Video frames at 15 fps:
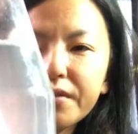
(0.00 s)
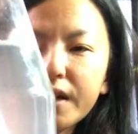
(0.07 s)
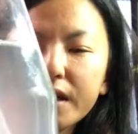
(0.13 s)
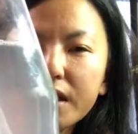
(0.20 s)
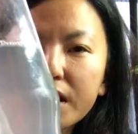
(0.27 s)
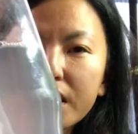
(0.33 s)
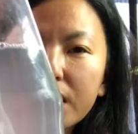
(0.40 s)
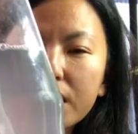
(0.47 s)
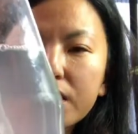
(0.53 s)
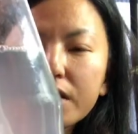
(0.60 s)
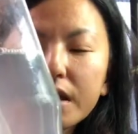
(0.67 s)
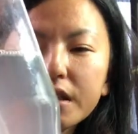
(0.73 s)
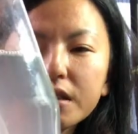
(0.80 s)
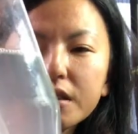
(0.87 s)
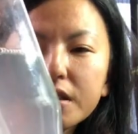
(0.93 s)
right now.
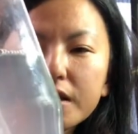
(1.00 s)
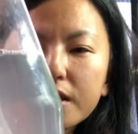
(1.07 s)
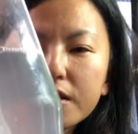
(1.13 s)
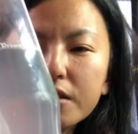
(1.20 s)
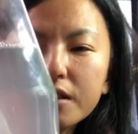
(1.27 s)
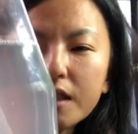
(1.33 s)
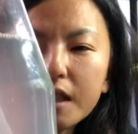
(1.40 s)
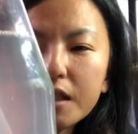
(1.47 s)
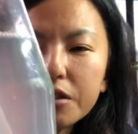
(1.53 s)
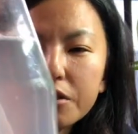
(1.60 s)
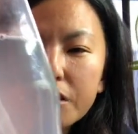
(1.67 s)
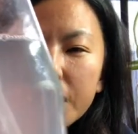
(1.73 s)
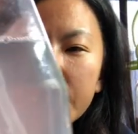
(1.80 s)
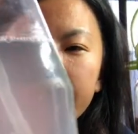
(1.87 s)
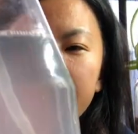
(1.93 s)
I used to use tea
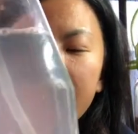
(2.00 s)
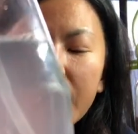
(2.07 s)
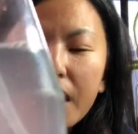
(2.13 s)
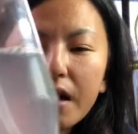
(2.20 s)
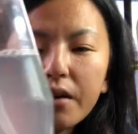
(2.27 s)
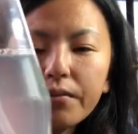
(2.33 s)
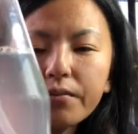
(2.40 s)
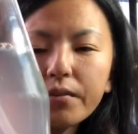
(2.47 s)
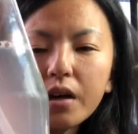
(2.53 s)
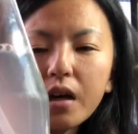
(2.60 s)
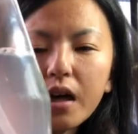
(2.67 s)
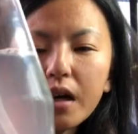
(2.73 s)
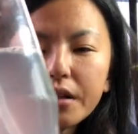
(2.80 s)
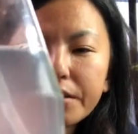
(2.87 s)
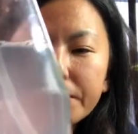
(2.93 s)
tree, but I'm
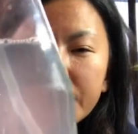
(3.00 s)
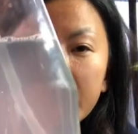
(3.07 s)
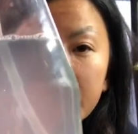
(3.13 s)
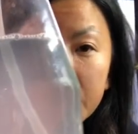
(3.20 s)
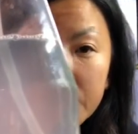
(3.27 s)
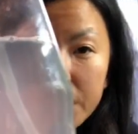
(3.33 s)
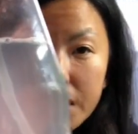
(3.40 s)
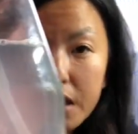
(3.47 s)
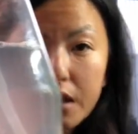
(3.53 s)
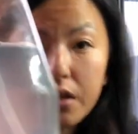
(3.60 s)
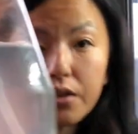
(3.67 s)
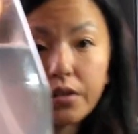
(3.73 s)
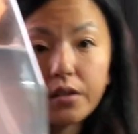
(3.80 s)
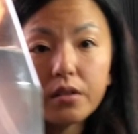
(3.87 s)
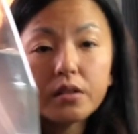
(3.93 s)
out of tea tree
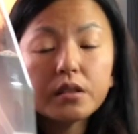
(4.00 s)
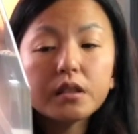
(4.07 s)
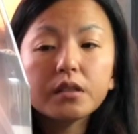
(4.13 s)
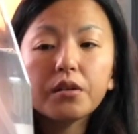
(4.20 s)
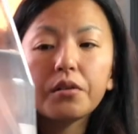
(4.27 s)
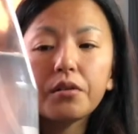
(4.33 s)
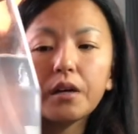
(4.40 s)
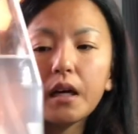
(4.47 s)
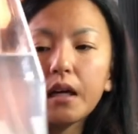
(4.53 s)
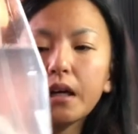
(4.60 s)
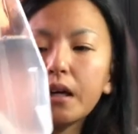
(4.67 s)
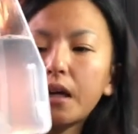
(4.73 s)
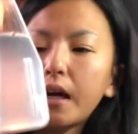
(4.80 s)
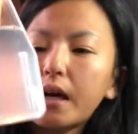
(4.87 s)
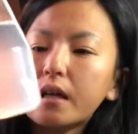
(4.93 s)
oil, so
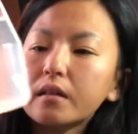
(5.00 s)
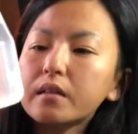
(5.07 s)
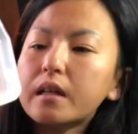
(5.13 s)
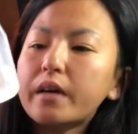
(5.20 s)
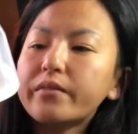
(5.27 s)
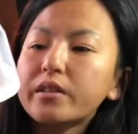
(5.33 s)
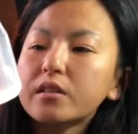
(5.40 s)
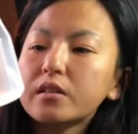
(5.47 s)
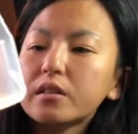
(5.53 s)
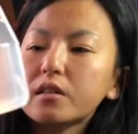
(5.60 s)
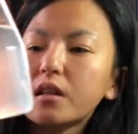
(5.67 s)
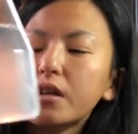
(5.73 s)
I add lavender.